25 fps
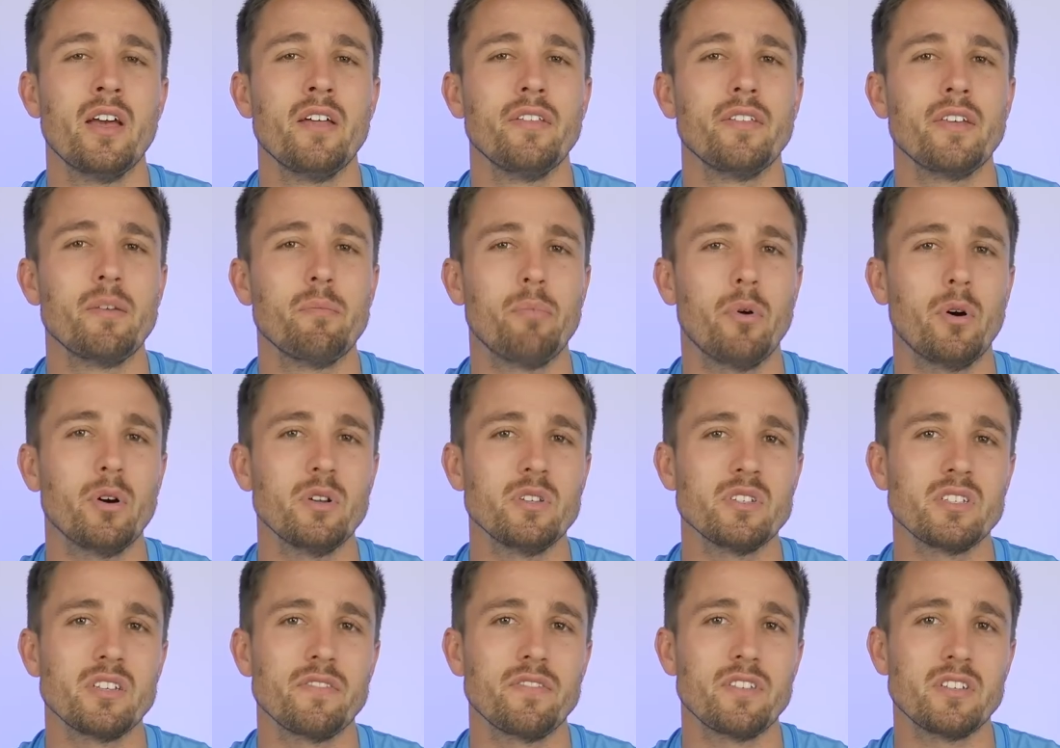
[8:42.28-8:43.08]
The
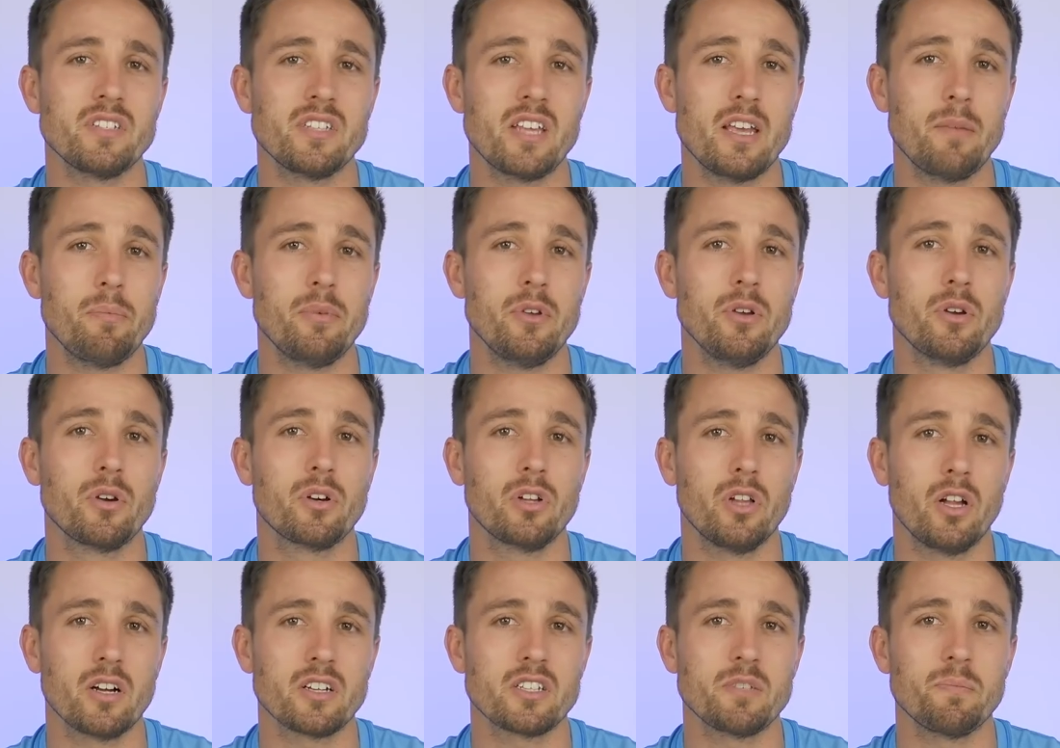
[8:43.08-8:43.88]
importance of the CPU
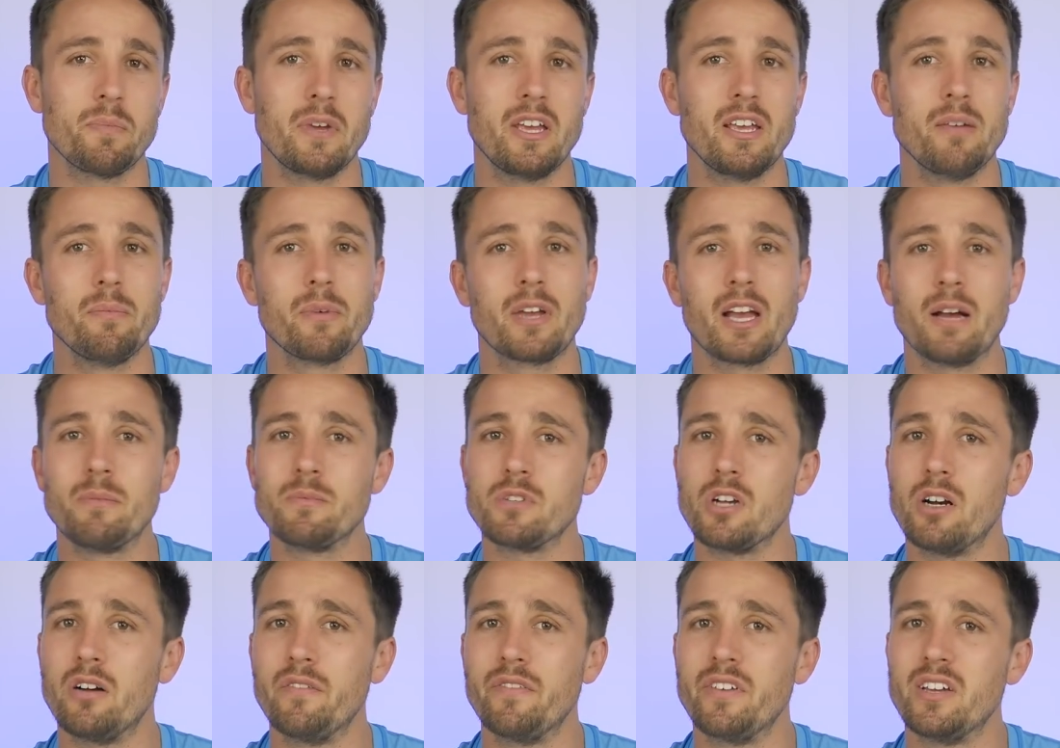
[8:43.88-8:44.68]
clock speed
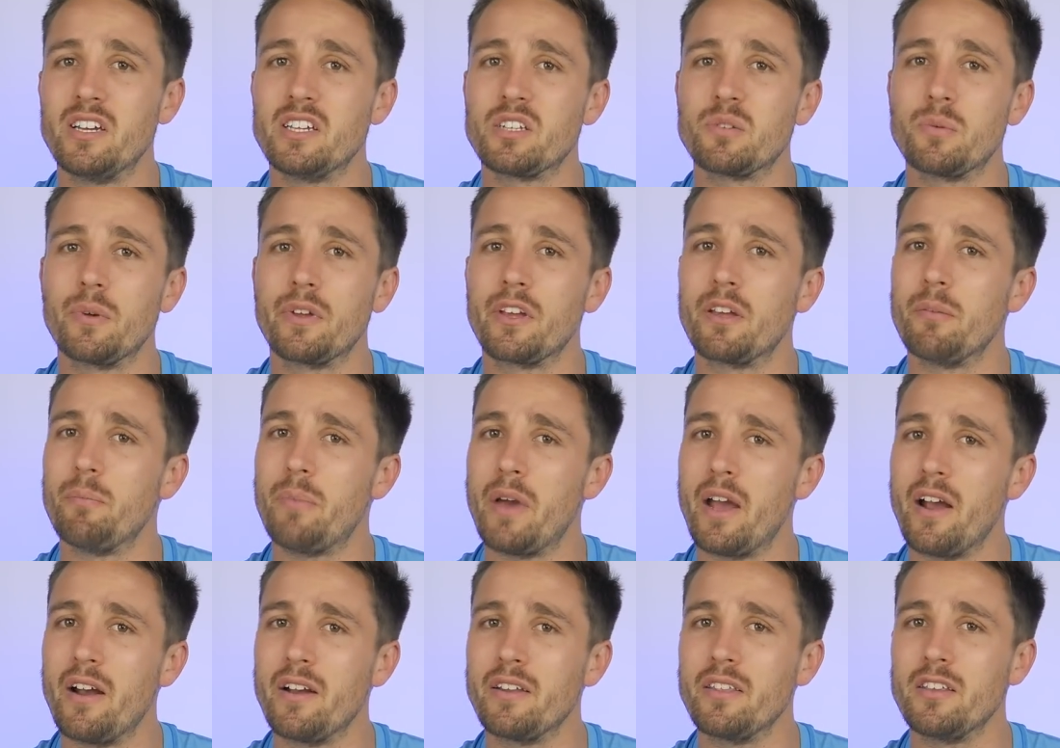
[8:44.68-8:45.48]
becomes obvious when
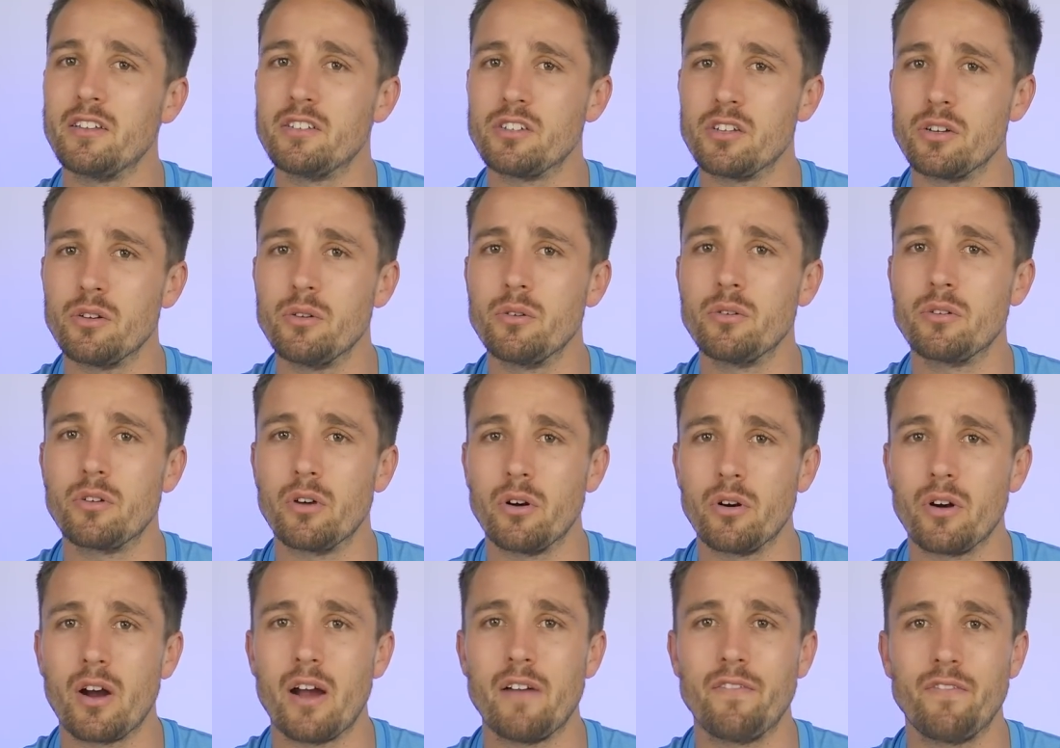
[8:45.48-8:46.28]
comparing the two
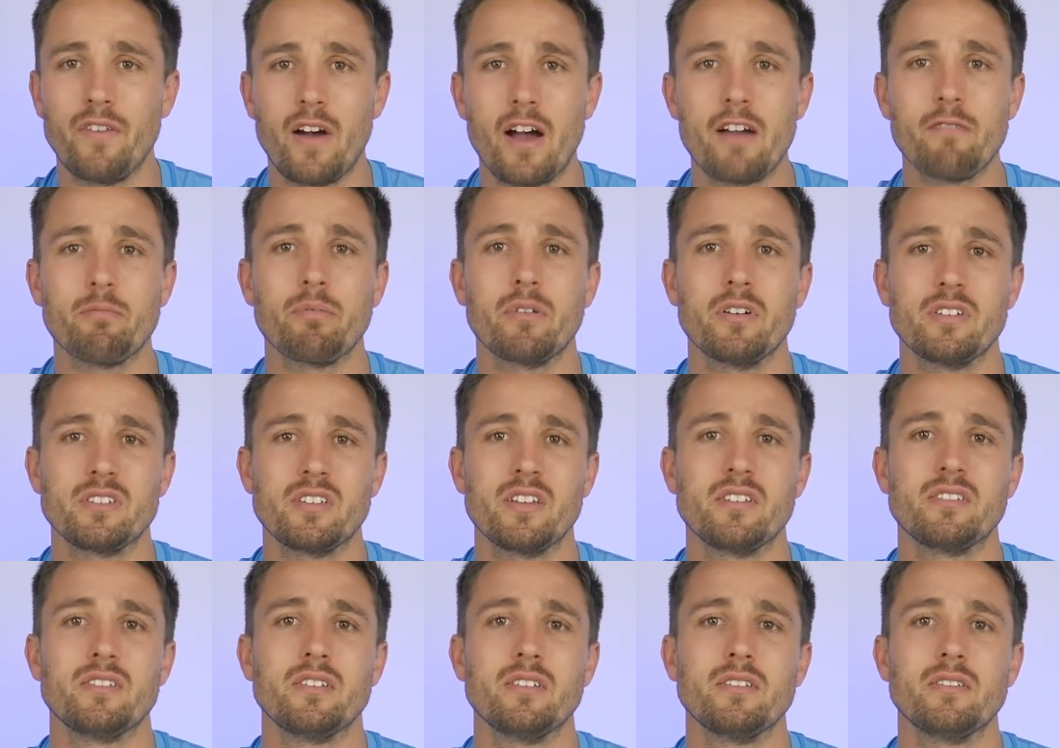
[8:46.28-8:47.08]
Core i5
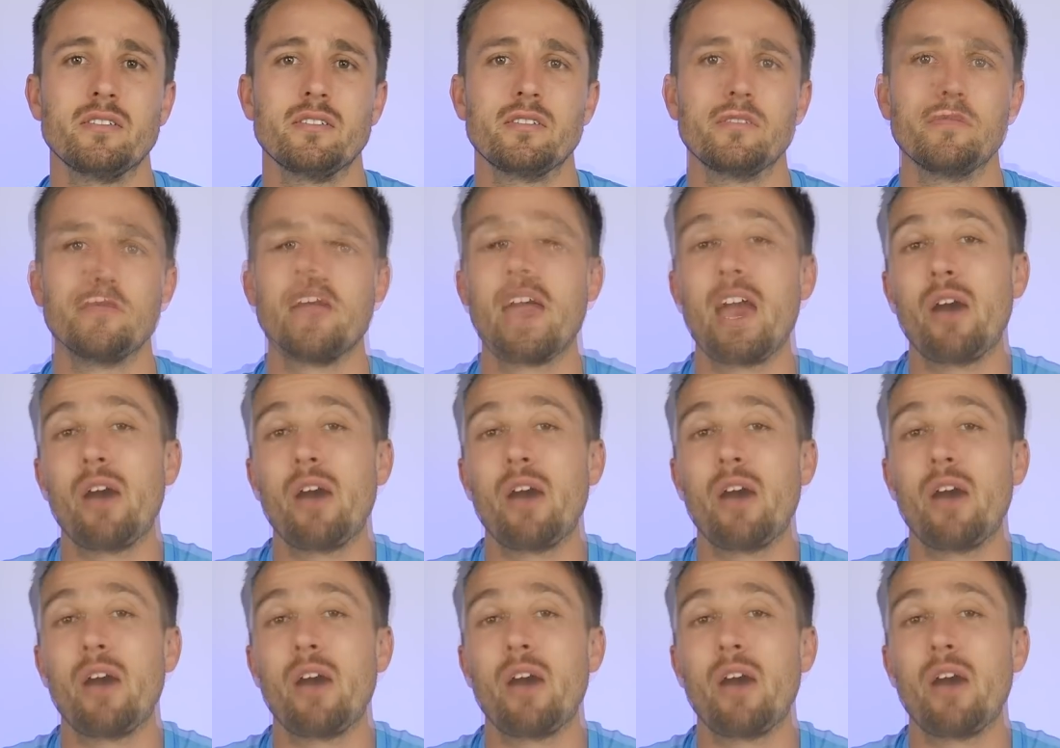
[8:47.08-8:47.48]
processors.